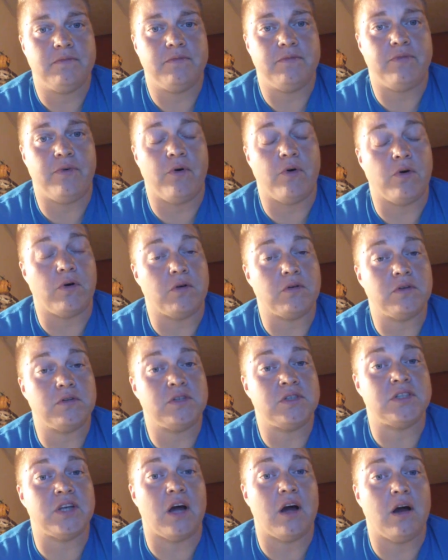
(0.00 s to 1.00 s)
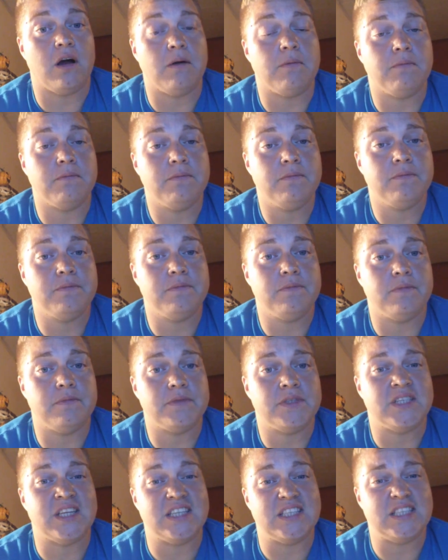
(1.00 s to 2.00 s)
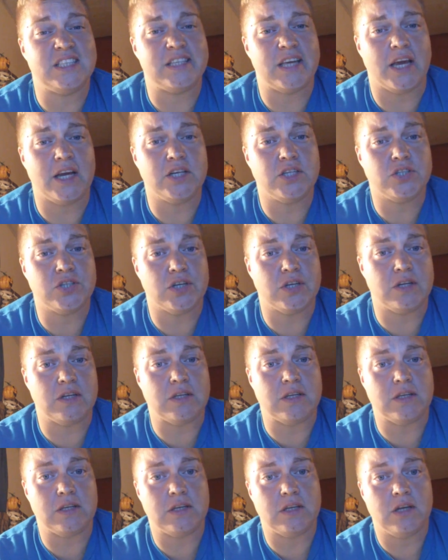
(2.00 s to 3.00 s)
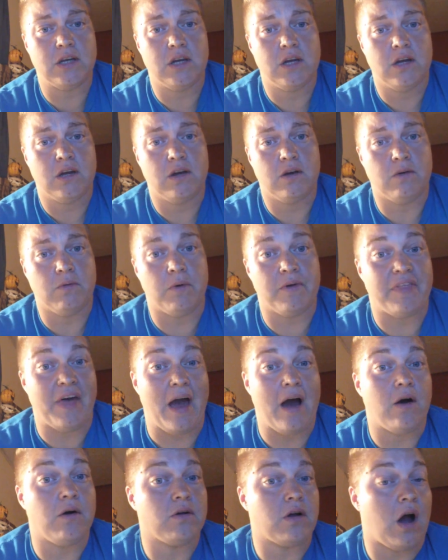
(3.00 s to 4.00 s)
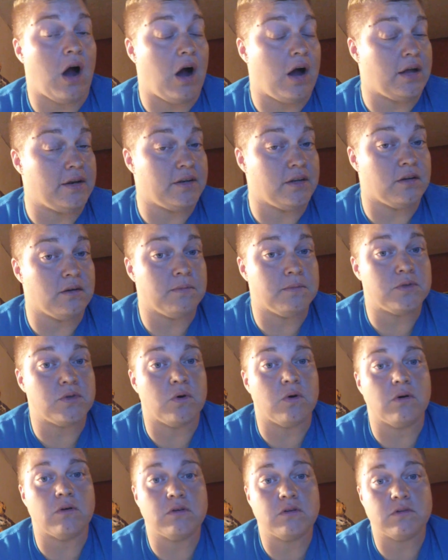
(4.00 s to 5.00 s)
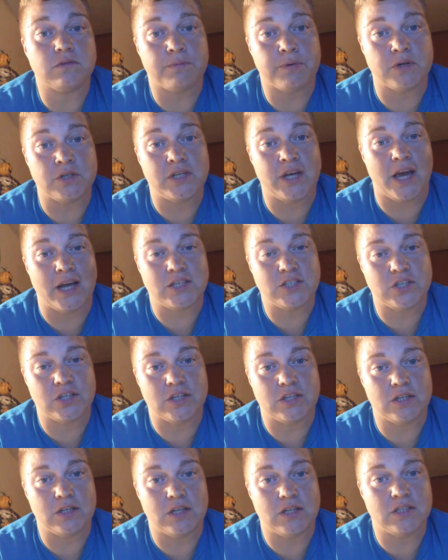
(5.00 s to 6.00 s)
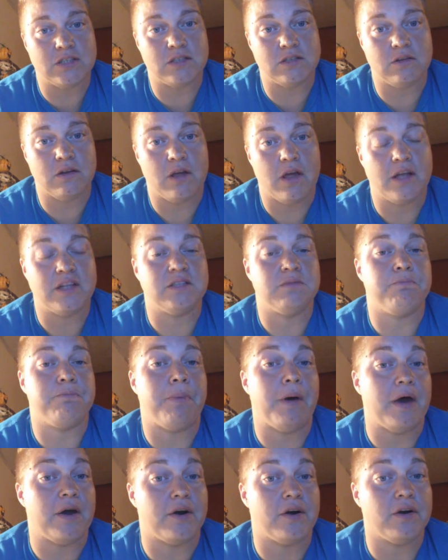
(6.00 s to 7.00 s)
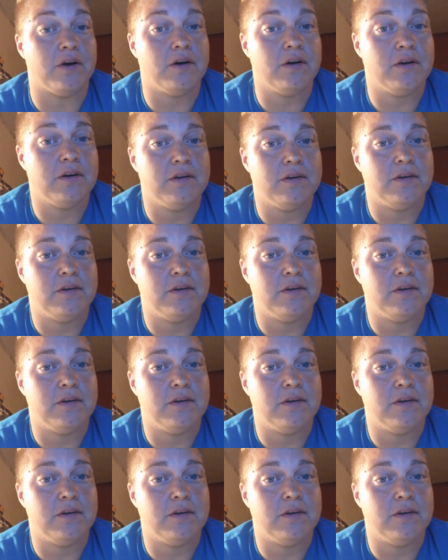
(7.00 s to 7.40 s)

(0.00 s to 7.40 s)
For some, sensation without condoms or protection is better.